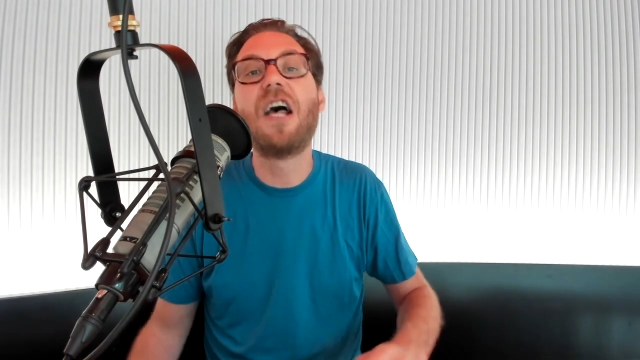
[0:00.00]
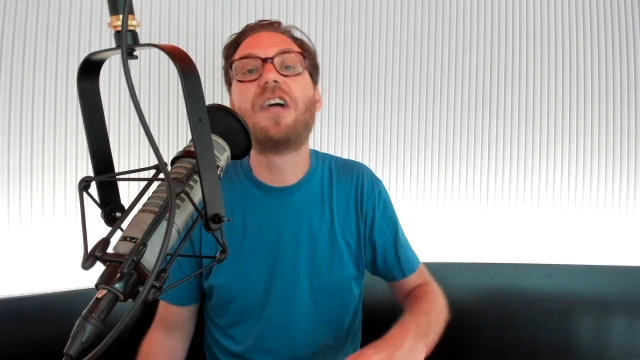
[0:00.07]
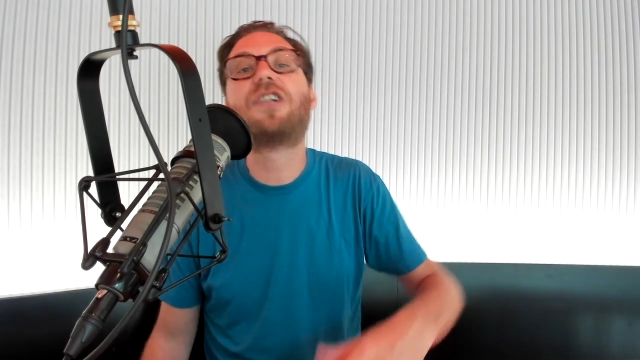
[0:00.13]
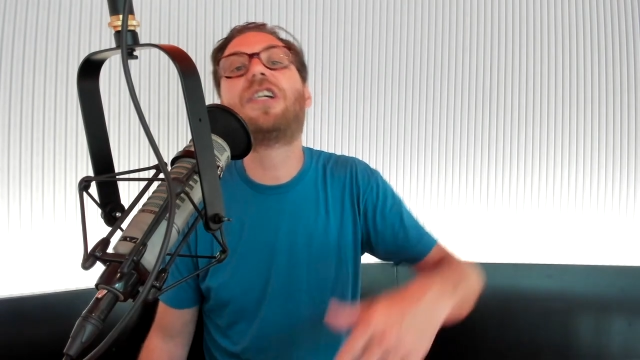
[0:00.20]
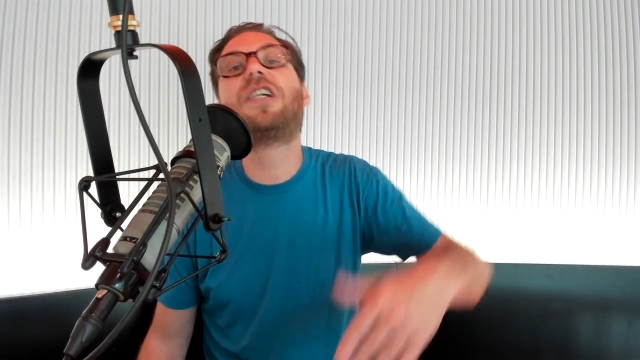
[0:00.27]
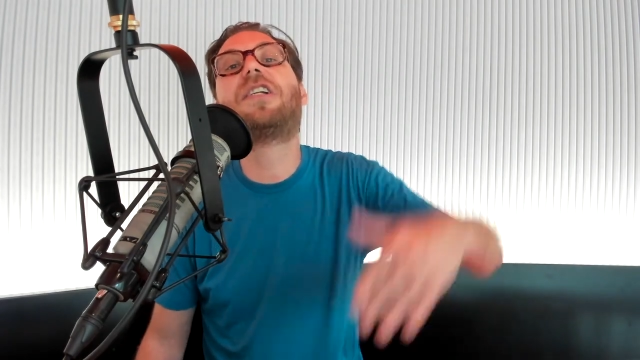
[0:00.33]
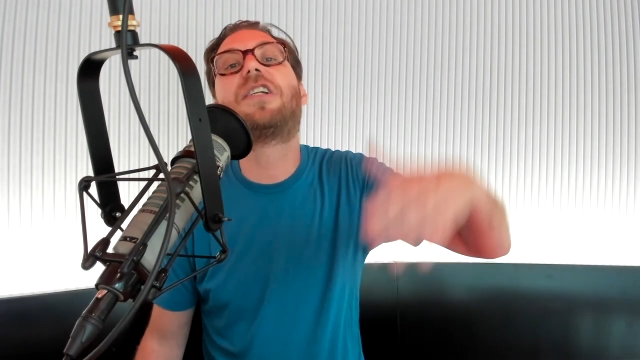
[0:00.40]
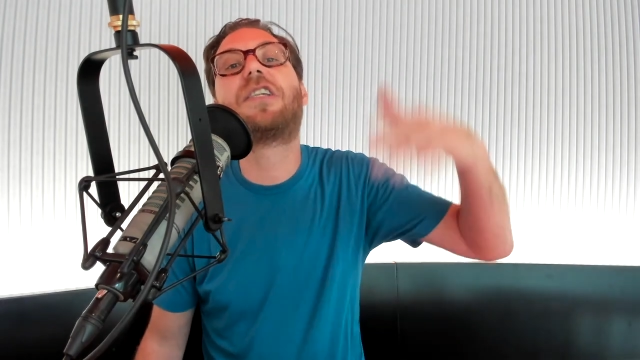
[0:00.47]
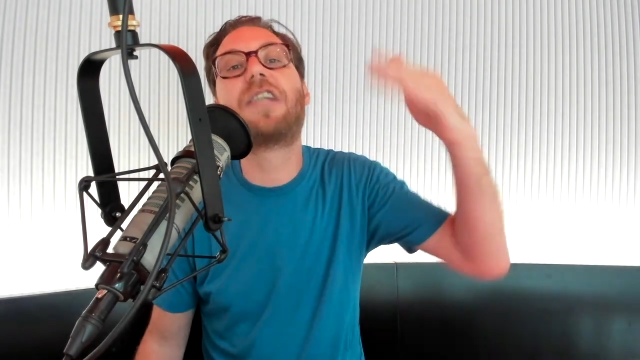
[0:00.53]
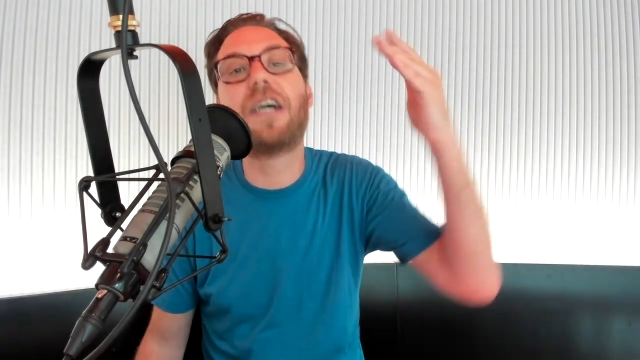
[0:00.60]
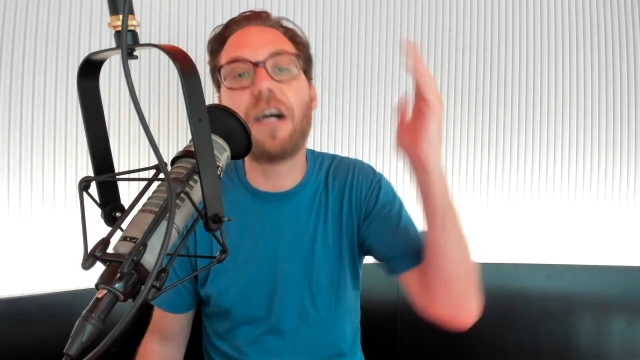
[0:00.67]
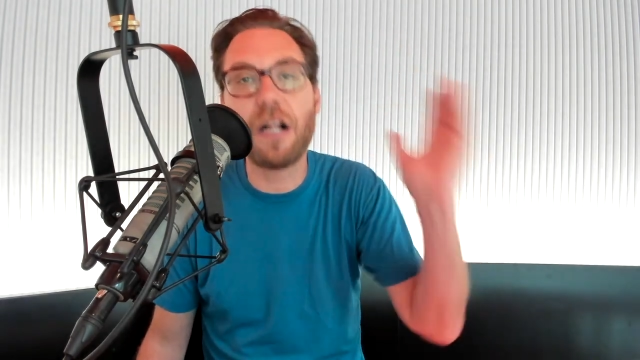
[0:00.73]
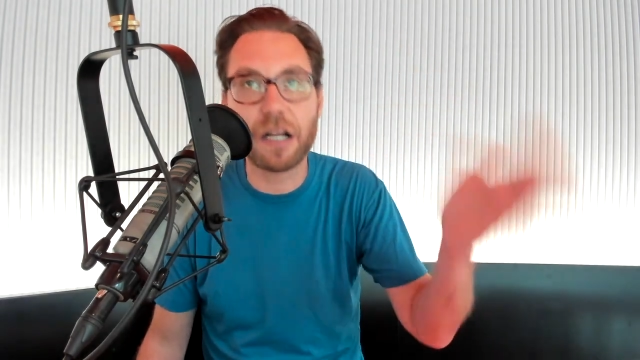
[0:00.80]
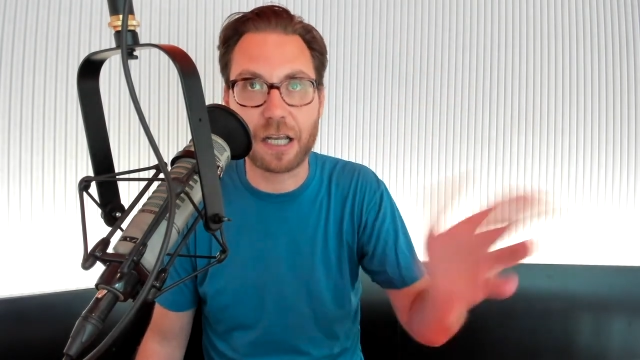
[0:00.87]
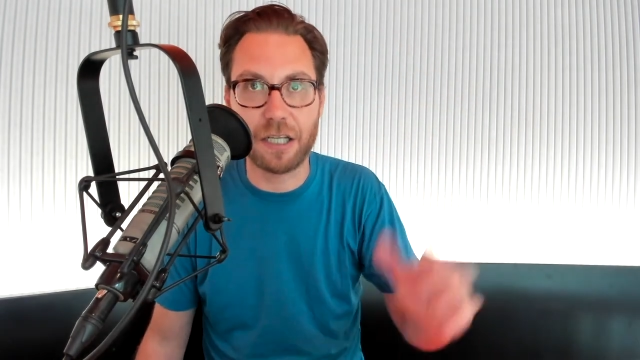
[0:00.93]
She
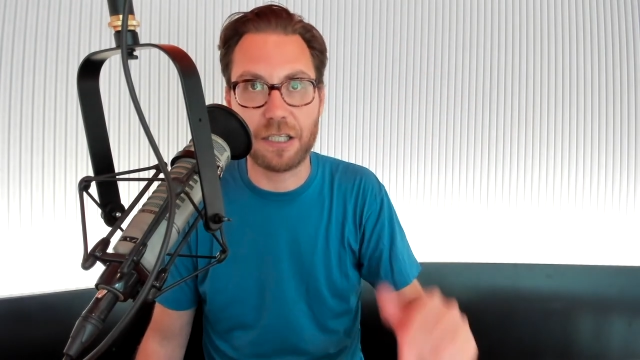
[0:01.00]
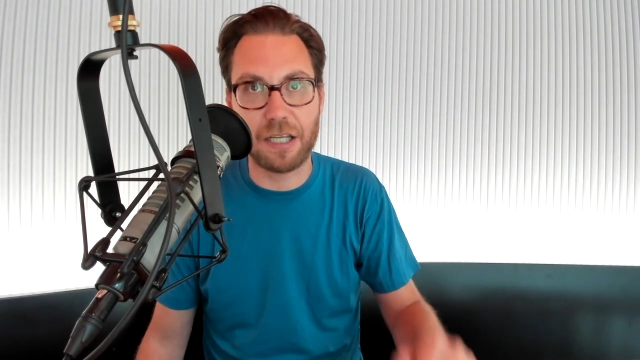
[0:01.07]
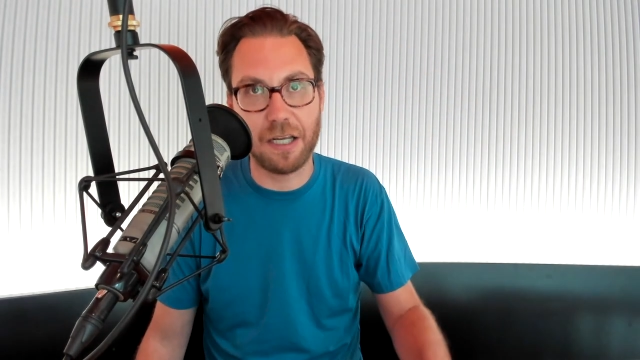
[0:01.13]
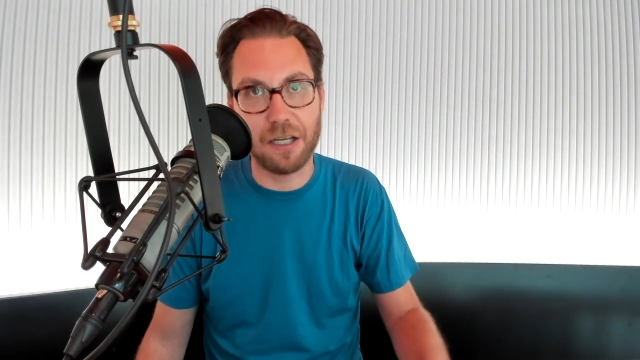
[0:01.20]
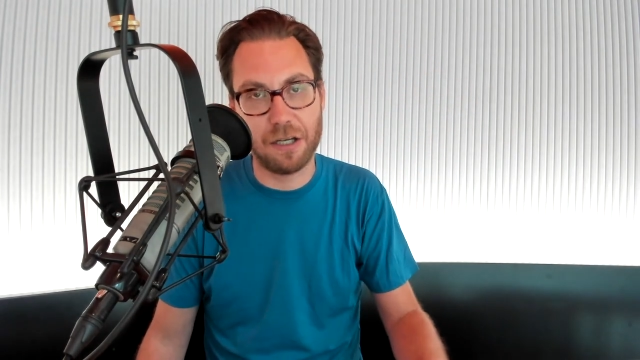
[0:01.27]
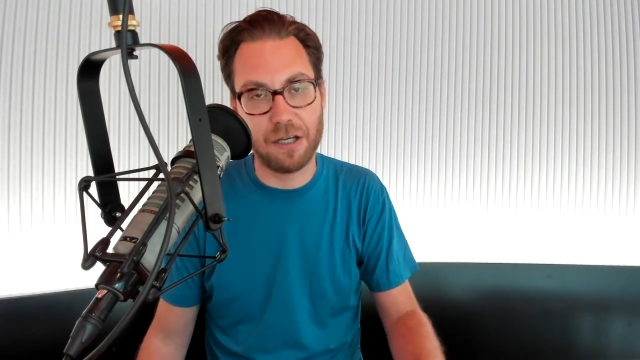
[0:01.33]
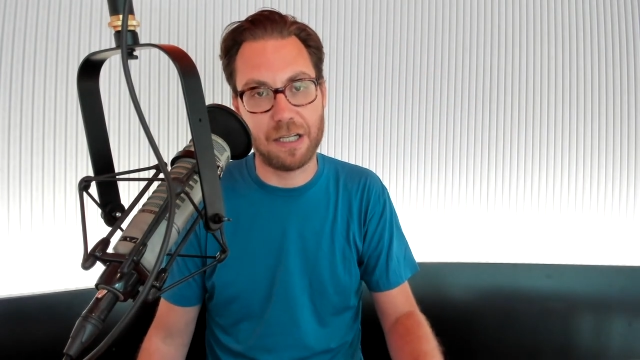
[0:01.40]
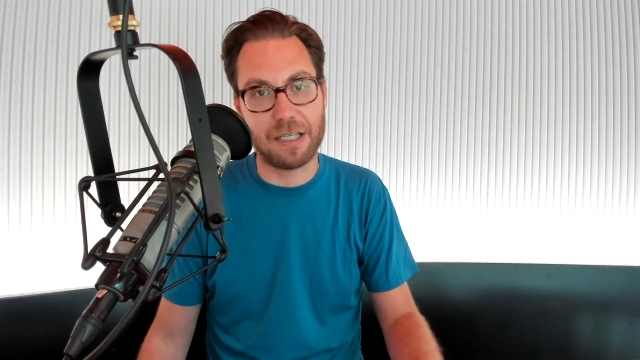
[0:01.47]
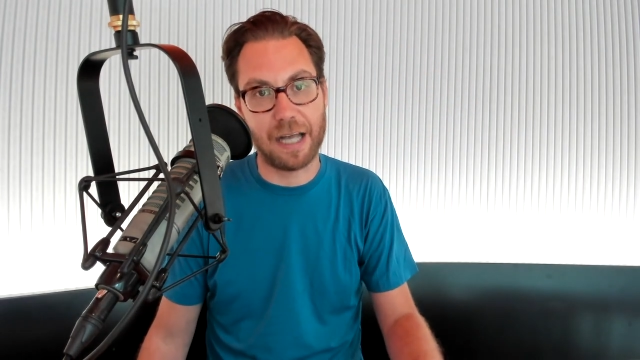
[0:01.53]
still continued to